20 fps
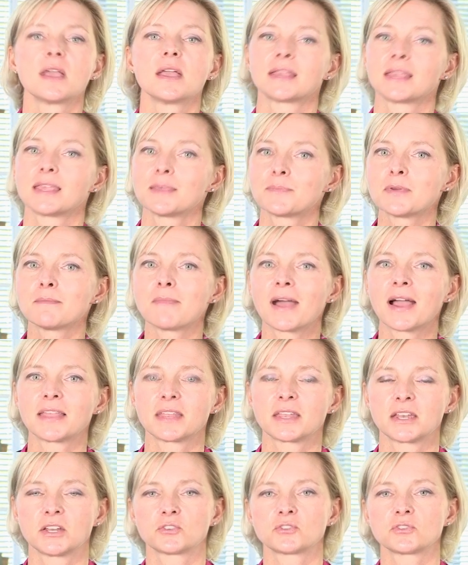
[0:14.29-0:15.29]
Keep in
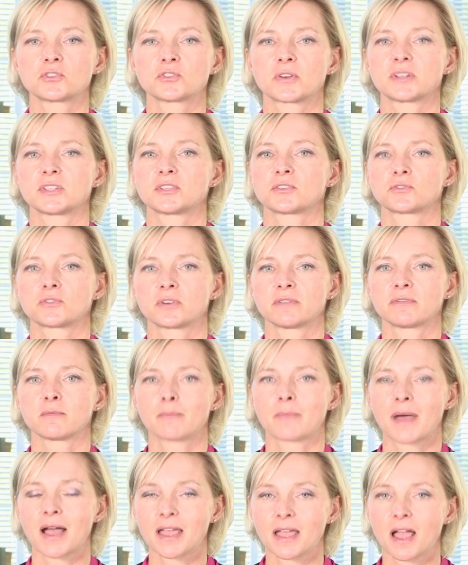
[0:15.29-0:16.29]
mind that interest rates are
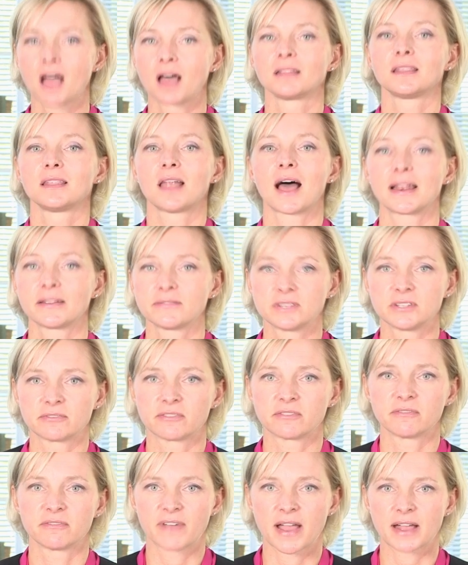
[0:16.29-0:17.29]
driven by a lot of
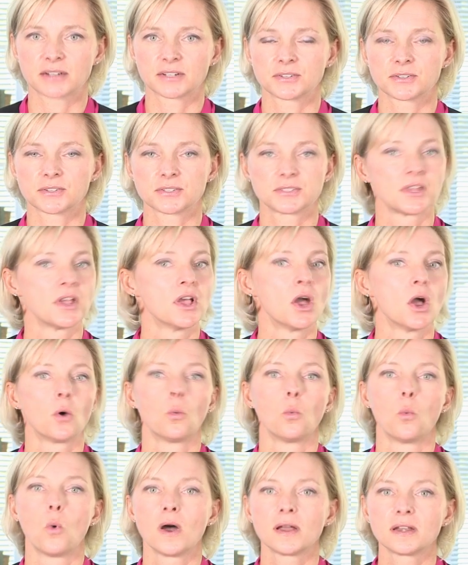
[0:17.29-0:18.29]
different factors.
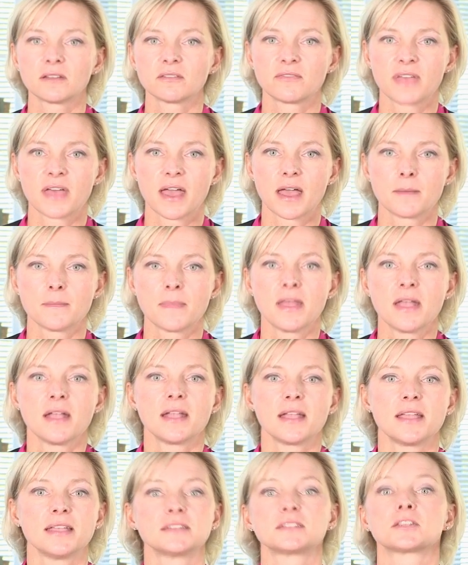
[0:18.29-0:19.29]
One of them
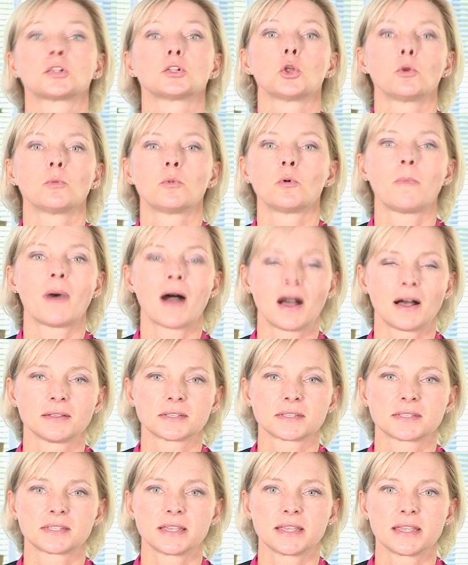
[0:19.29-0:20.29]
is global
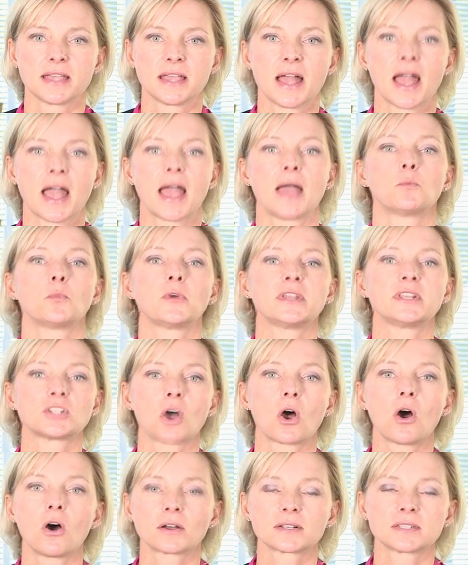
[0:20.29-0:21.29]
policy, and we
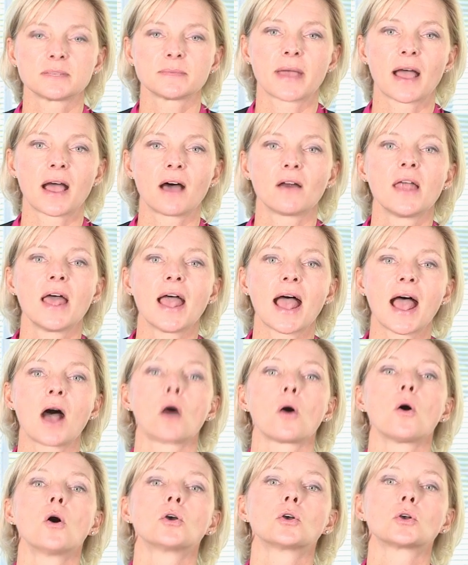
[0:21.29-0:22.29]
talked about
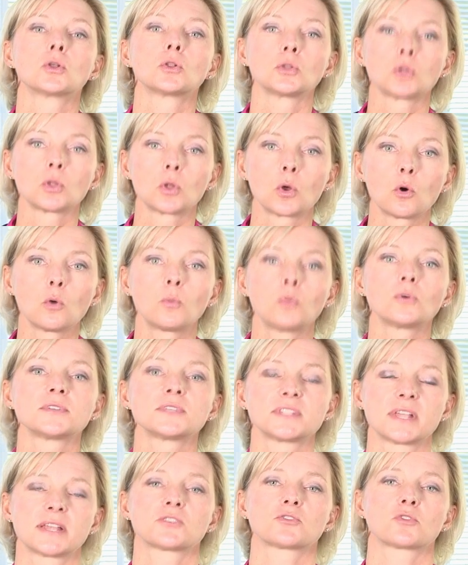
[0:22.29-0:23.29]
how global
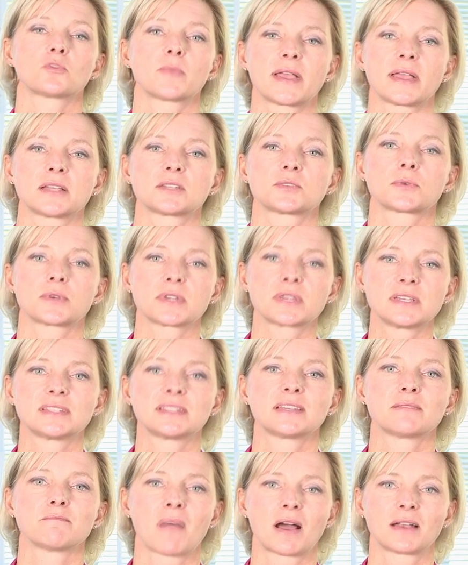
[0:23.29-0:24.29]
central banks were
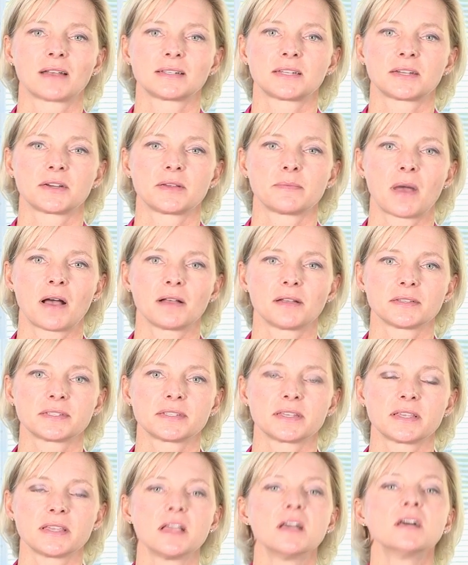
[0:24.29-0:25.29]
easing monetary
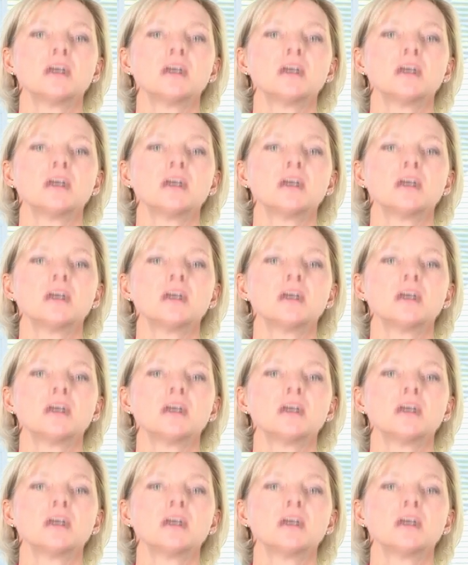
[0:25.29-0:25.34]
policy.